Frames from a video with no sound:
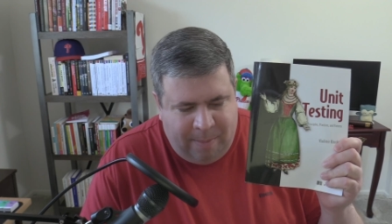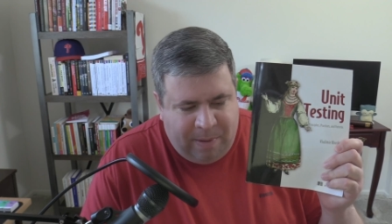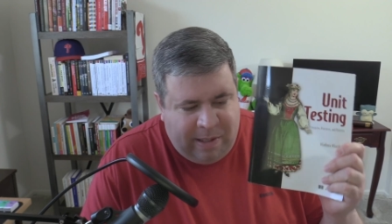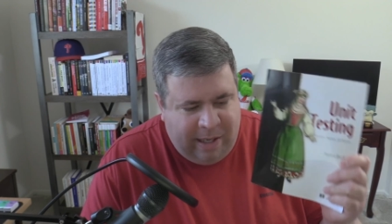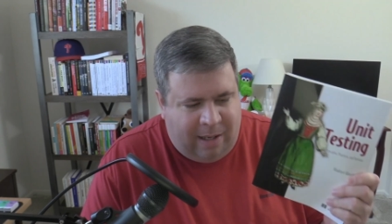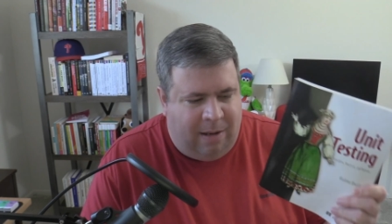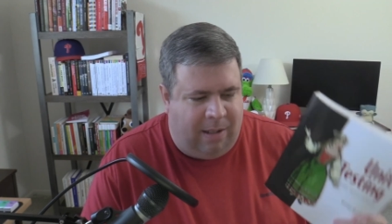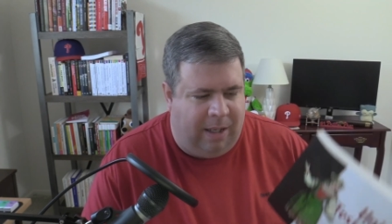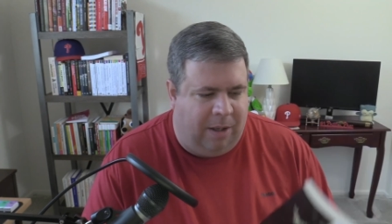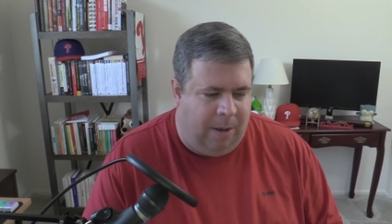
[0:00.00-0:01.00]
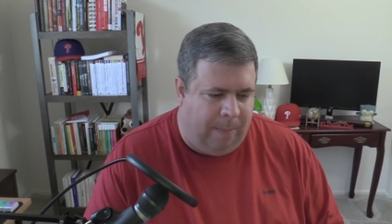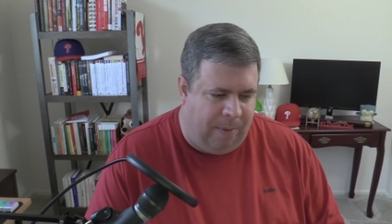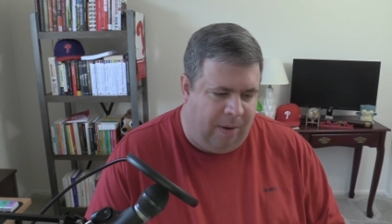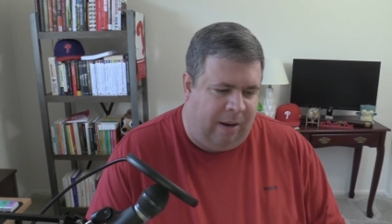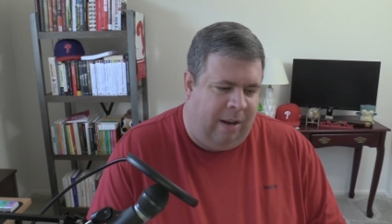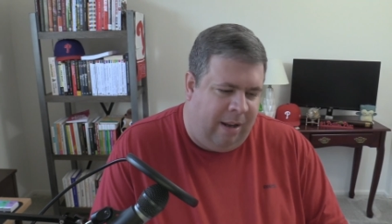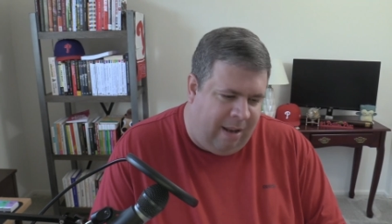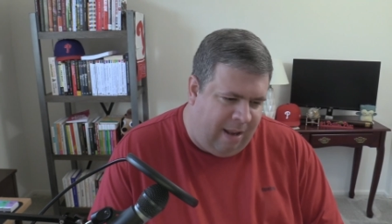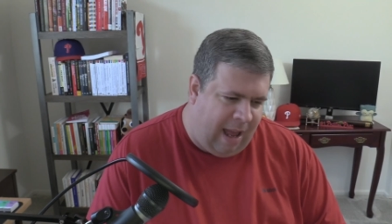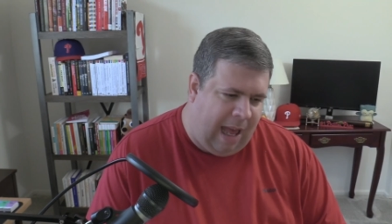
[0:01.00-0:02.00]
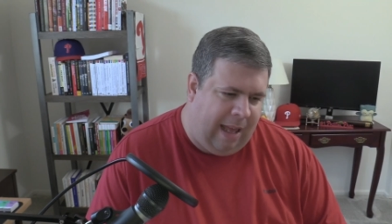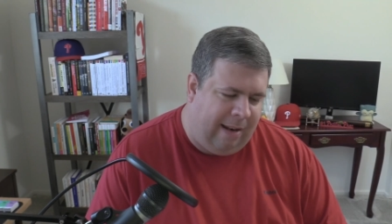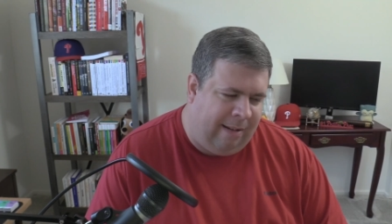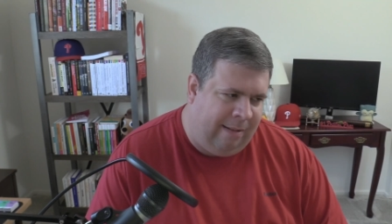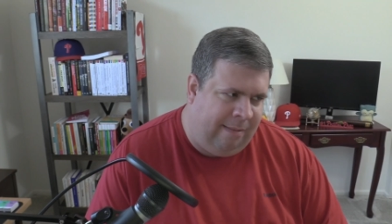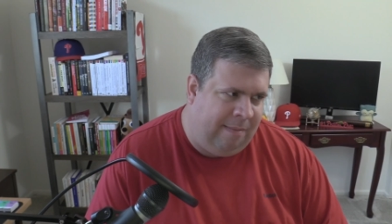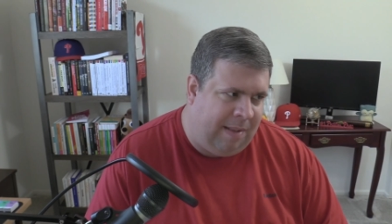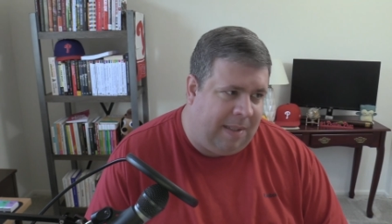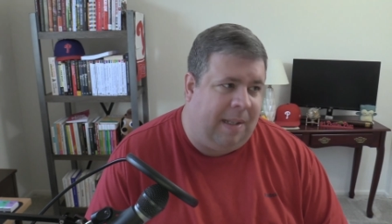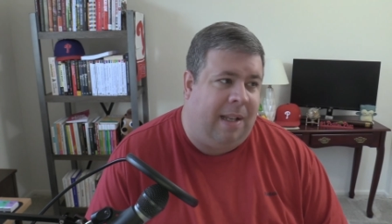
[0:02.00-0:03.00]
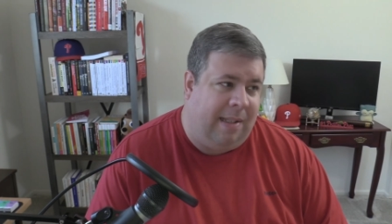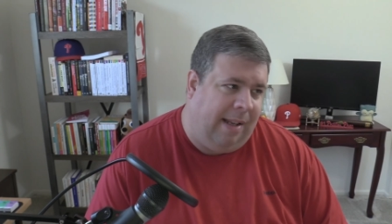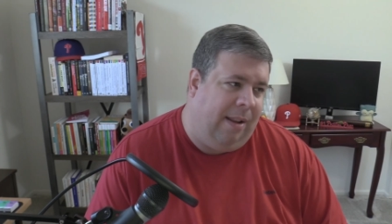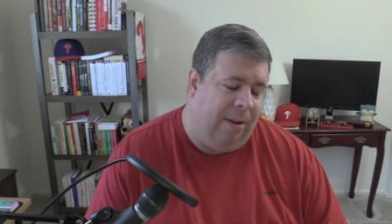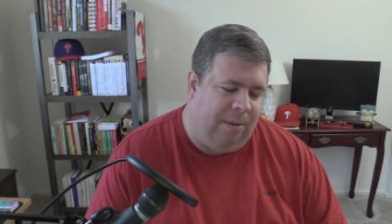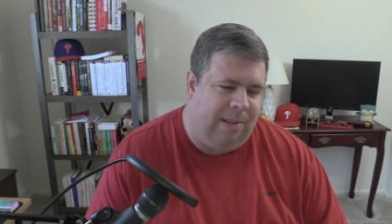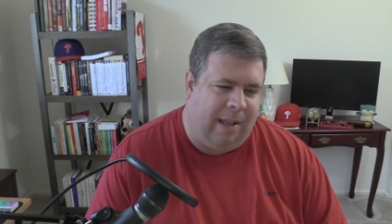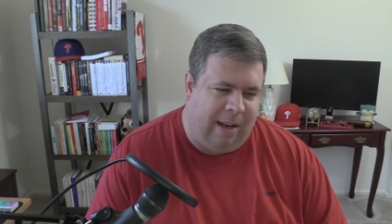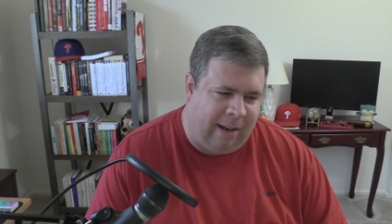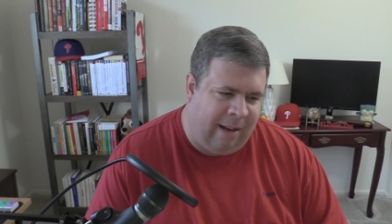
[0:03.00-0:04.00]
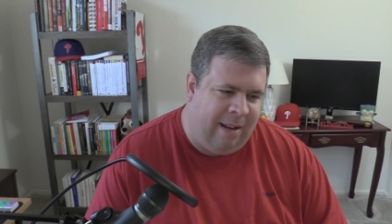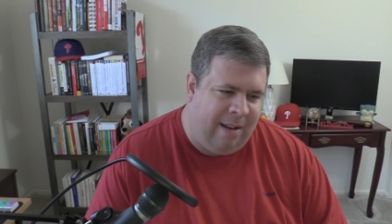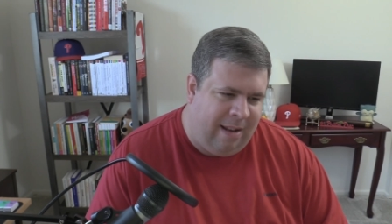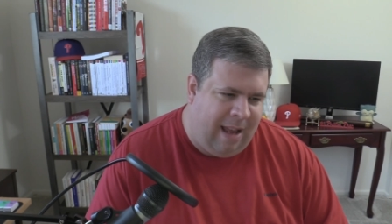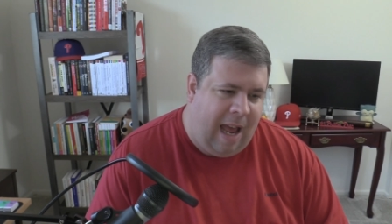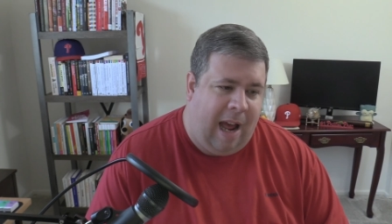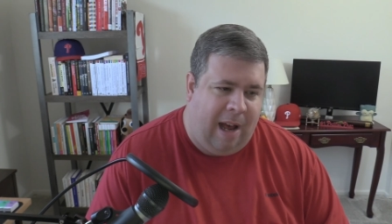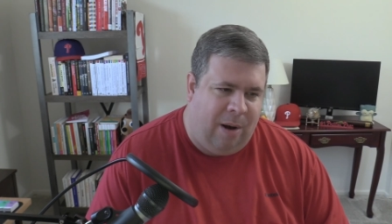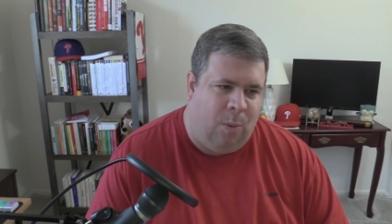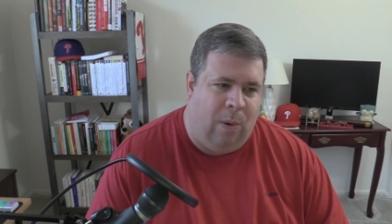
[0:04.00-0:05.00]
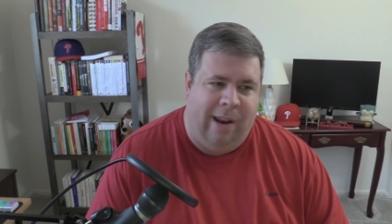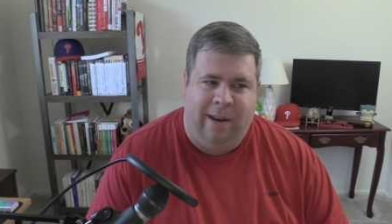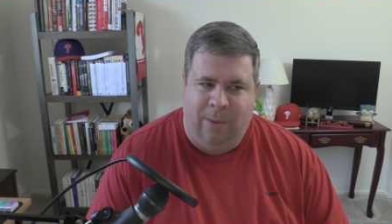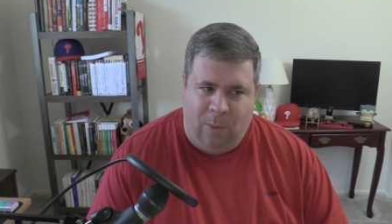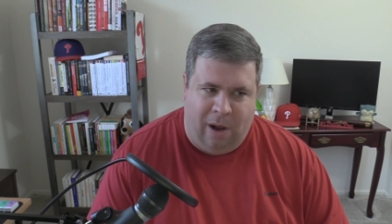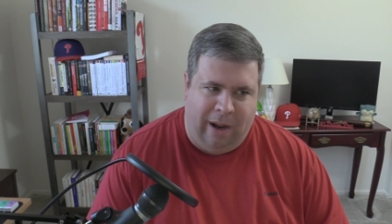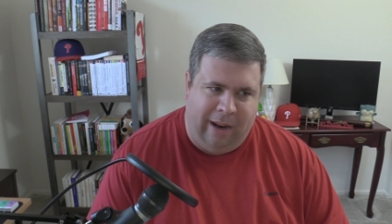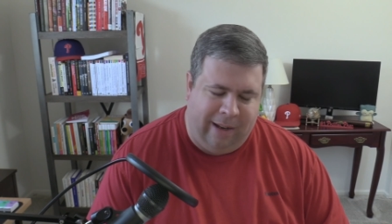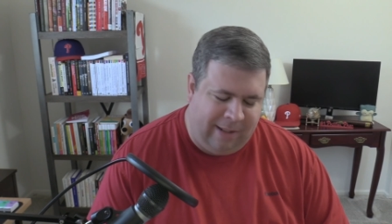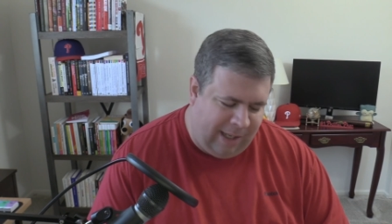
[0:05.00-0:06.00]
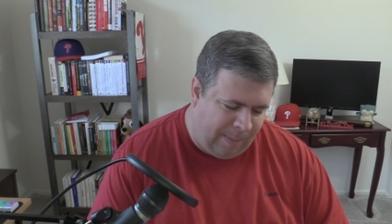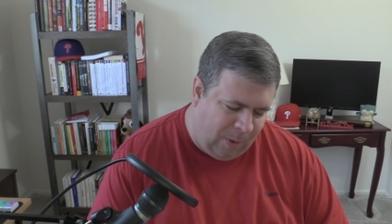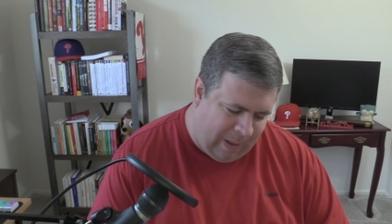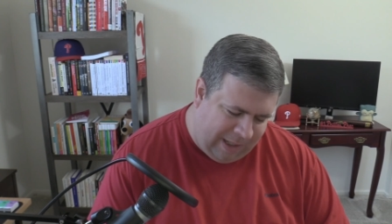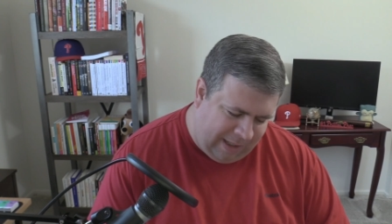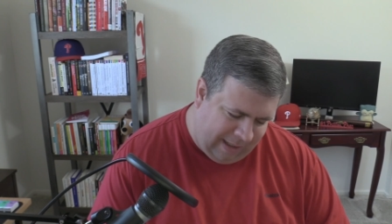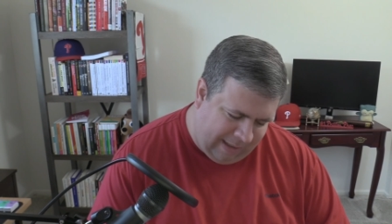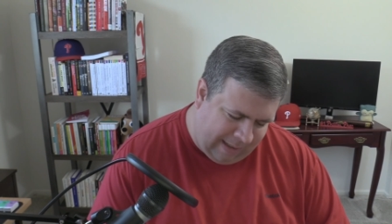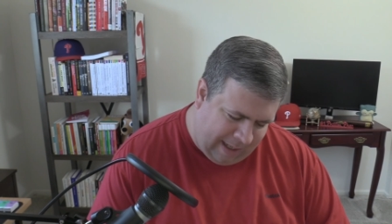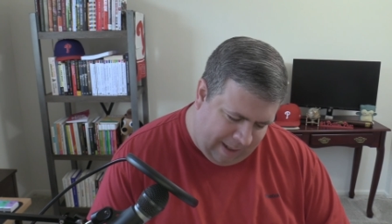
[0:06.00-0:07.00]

particularly good book at discussing those like how, when, and why type questions.